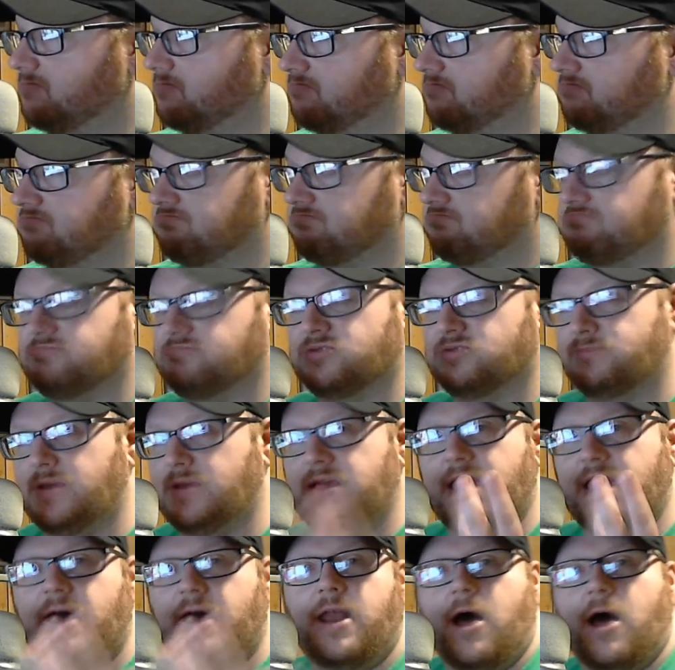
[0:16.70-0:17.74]
gonna
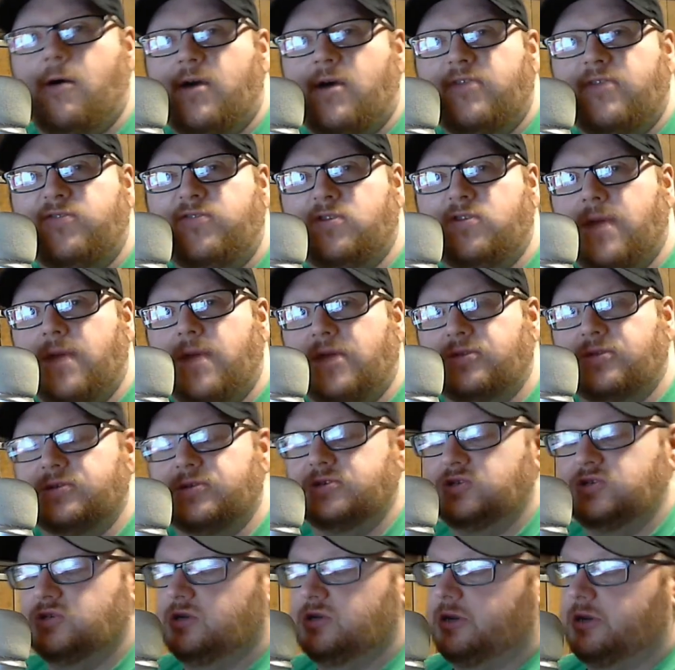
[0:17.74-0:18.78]
speak out how I feel about
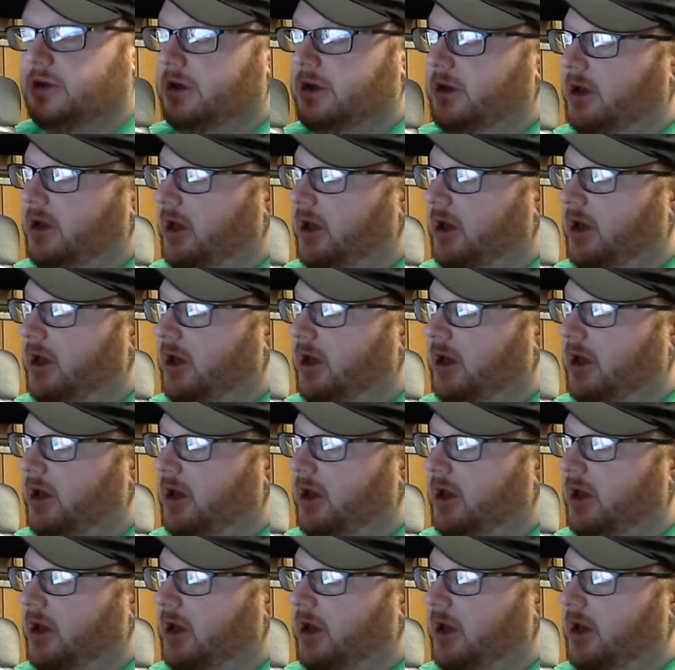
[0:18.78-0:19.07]
this.